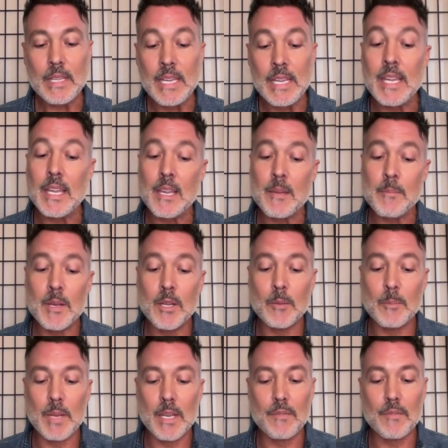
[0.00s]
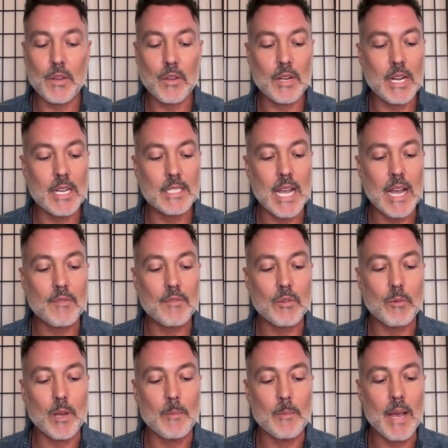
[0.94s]
He emailed me a few days
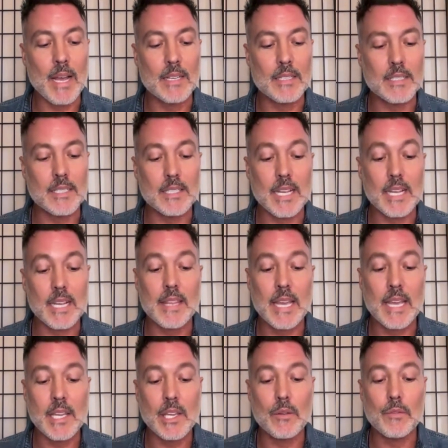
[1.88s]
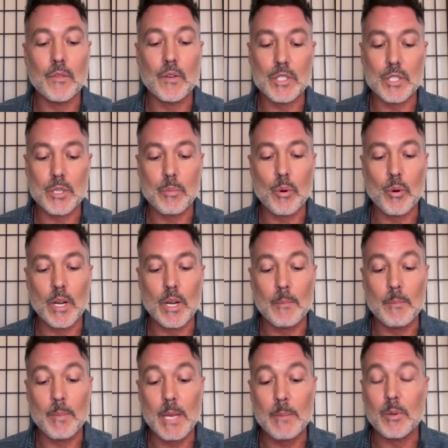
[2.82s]
after we met to say thank you for
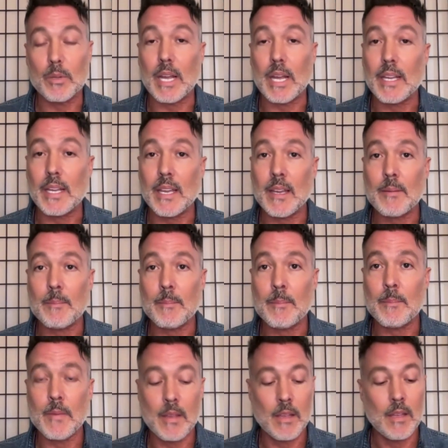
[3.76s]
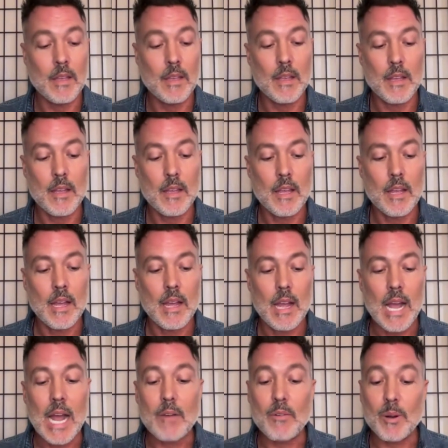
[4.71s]
supporting people like him.
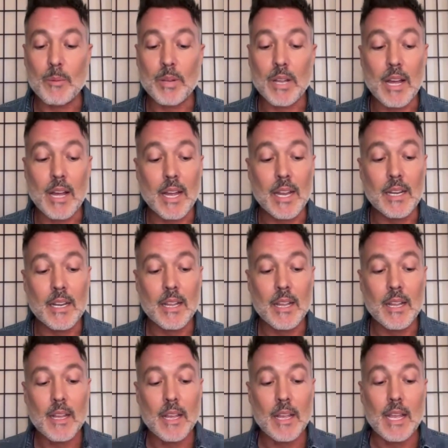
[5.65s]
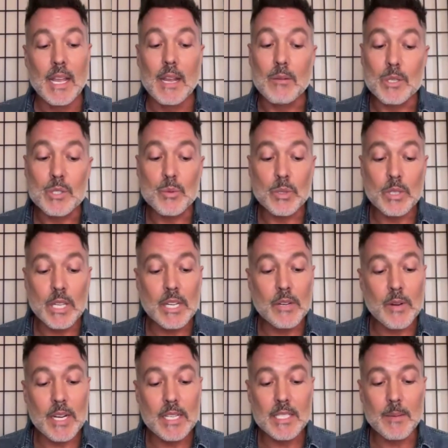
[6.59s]
I replied, "It was really
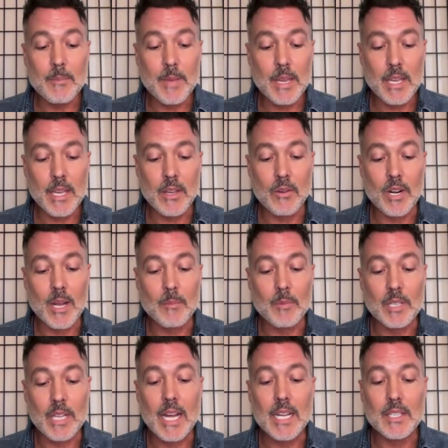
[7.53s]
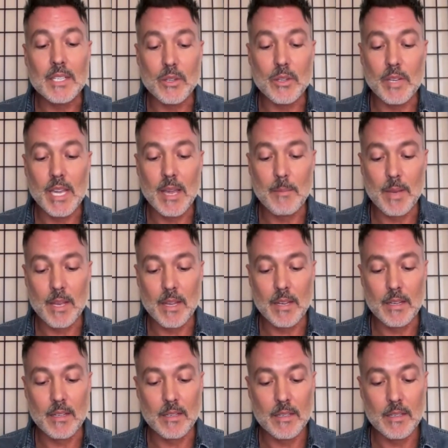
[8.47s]
great to meet you, and I'm glad you came
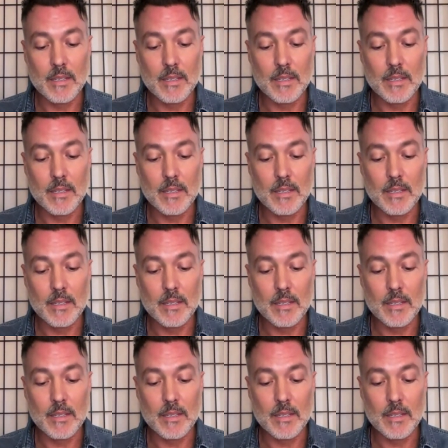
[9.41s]
in.